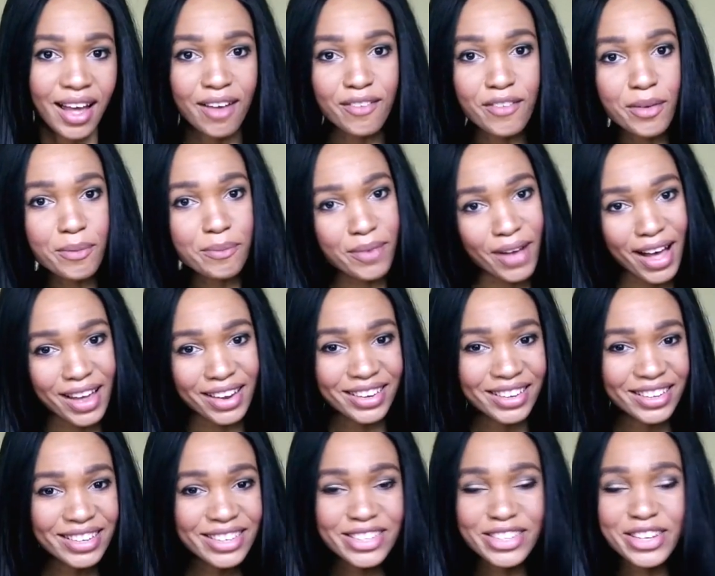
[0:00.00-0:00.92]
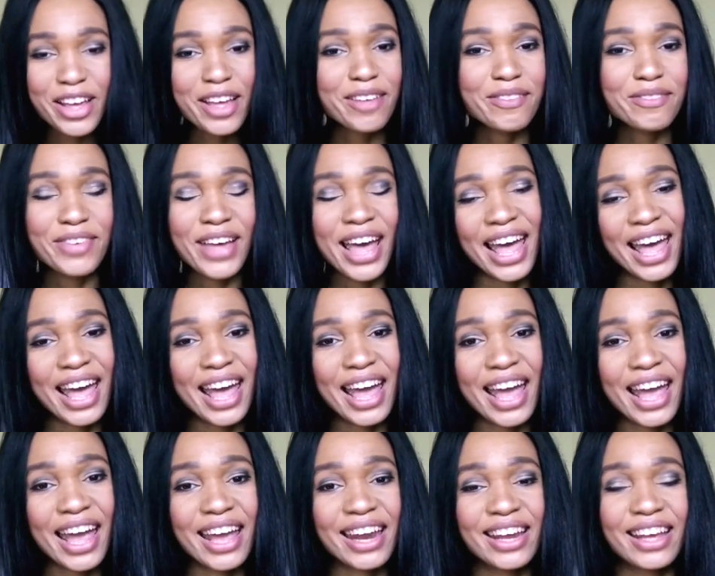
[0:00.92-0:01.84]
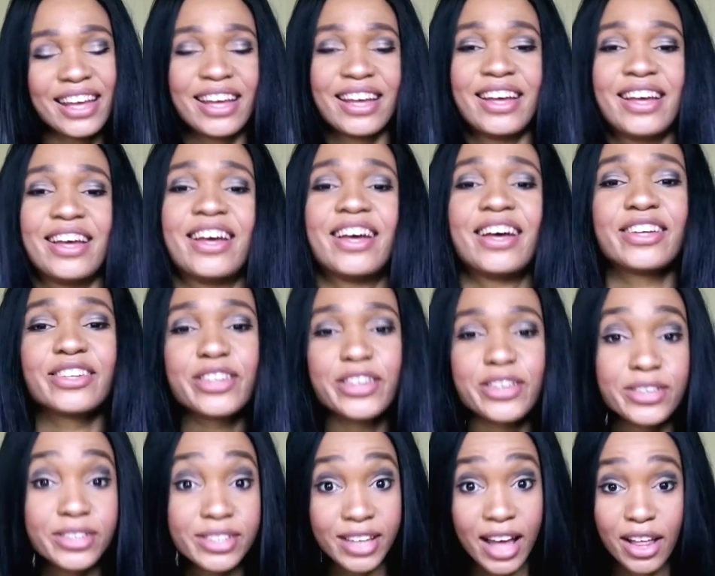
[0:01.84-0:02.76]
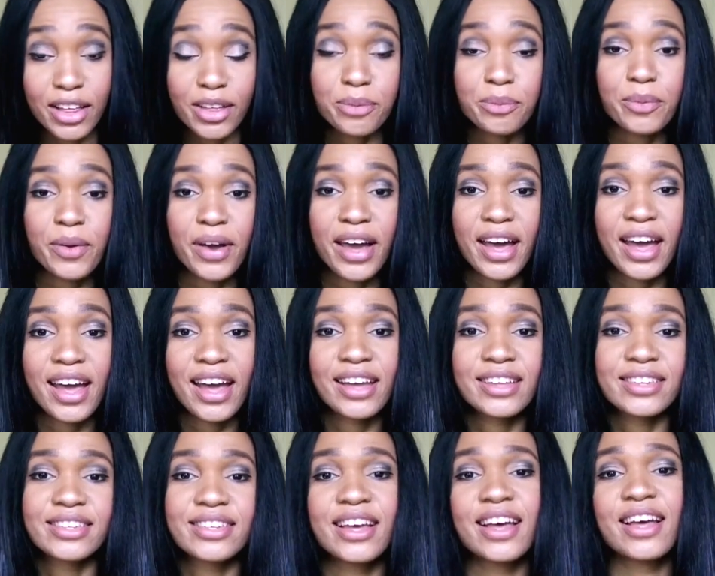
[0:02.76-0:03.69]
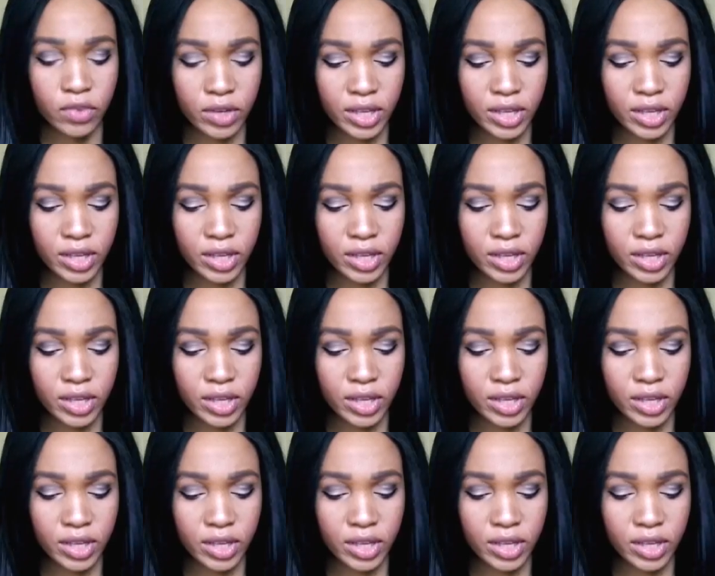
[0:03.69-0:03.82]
I have a bottle of champagne to celebrate.